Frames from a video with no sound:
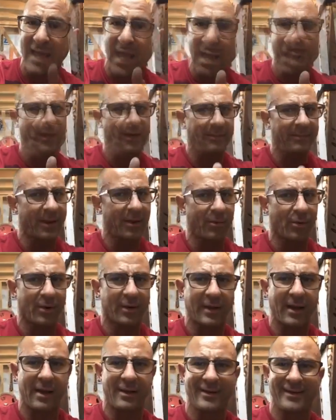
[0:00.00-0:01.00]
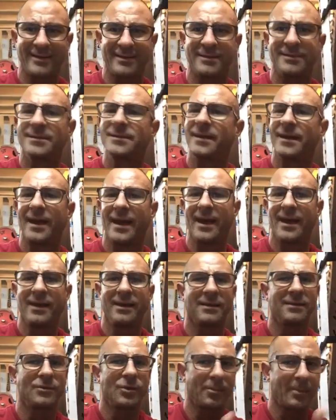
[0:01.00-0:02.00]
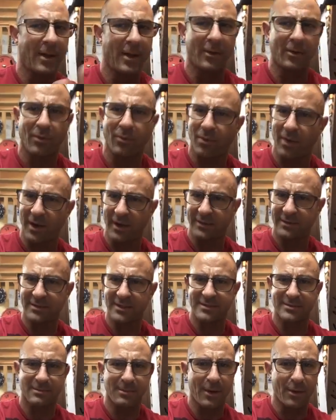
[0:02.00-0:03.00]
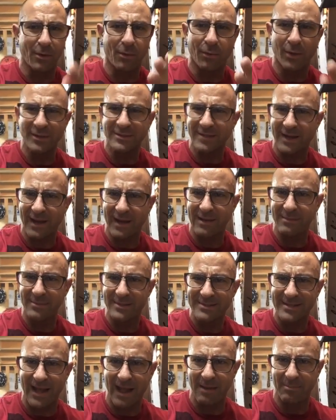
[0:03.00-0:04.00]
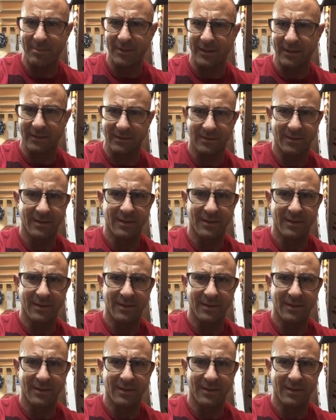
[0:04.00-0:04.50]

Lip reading: I'm getting my workout in today, no matter what. Doesn't matter what time it's happening.